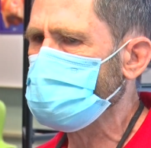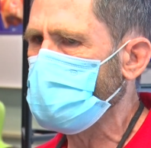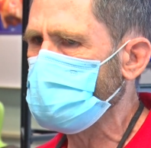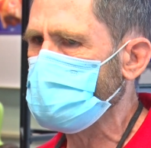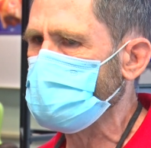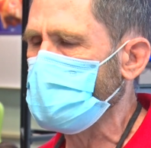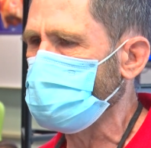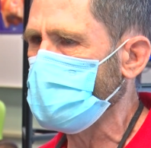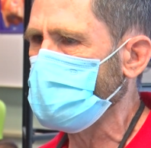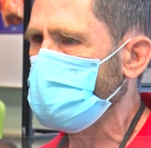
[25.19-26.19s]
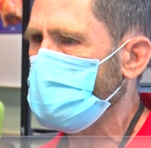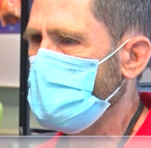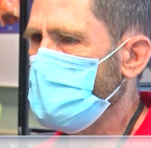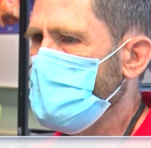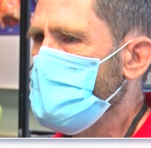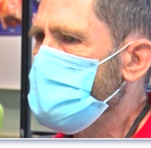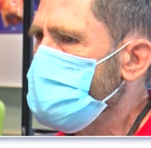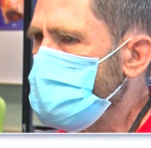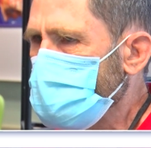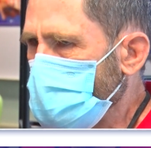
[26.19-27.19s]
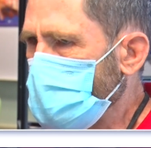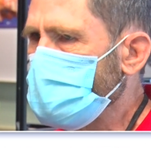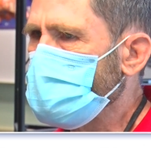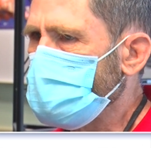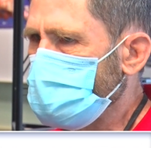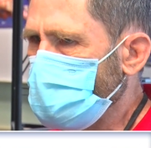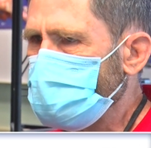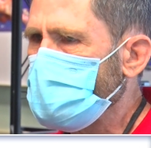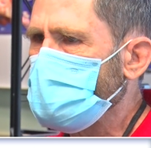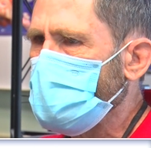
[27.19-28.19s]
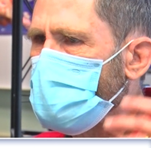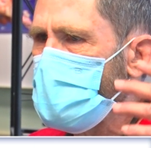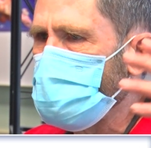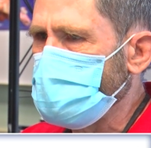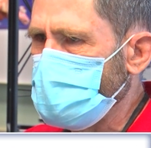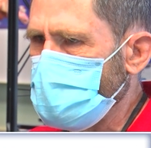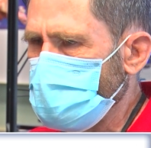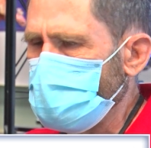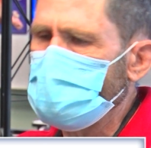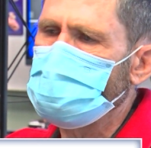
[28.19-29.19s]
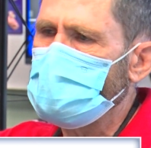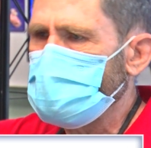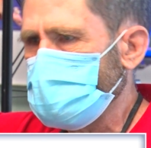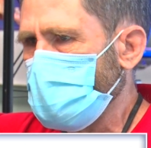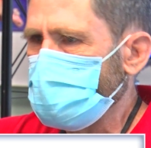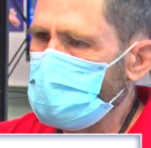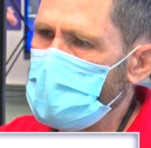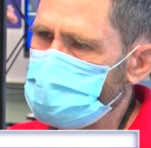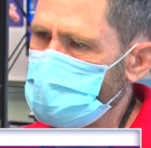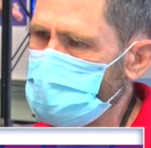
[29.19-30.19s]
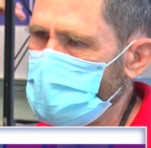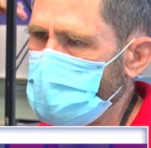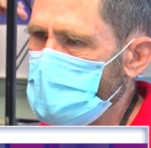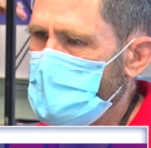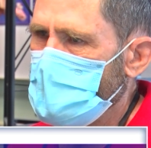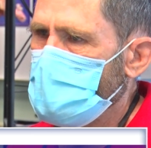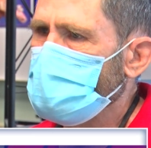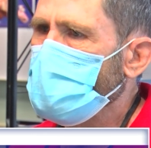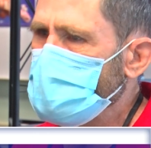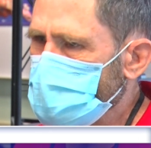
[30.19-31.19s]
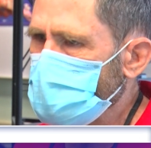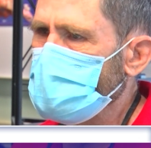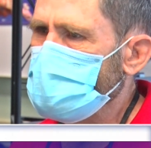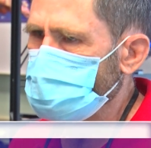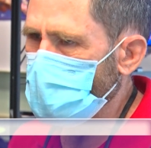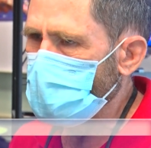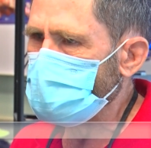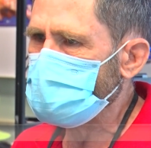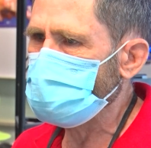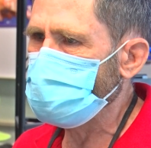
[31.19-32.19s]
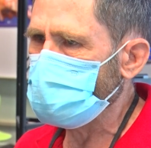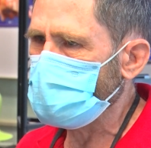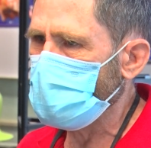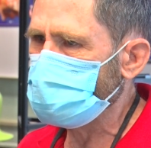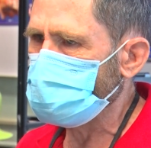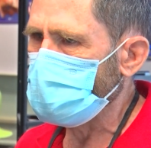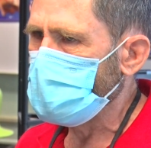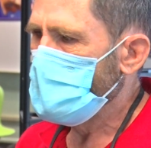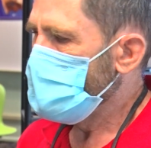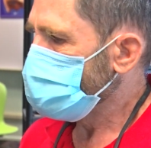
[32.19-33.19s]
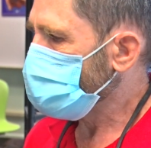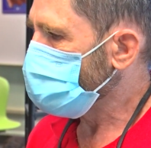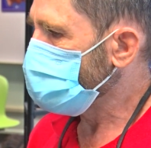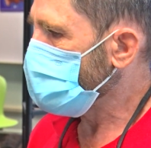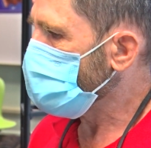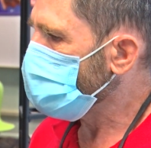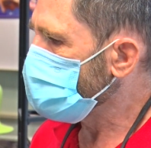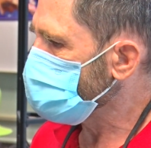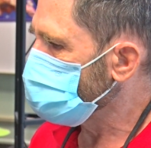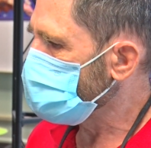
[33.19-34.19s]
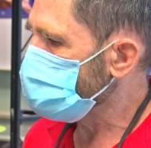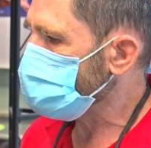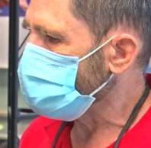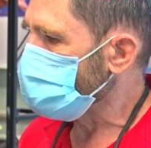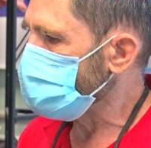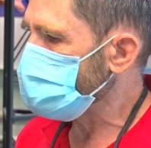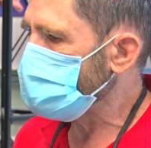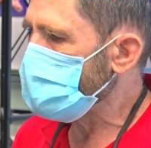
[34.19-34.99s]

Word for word: exposed to something, you can't don't think you have the opportunity to do it you build yourself a glass ceiling and once you're exposed you feel comfortable so when they go into middle school they said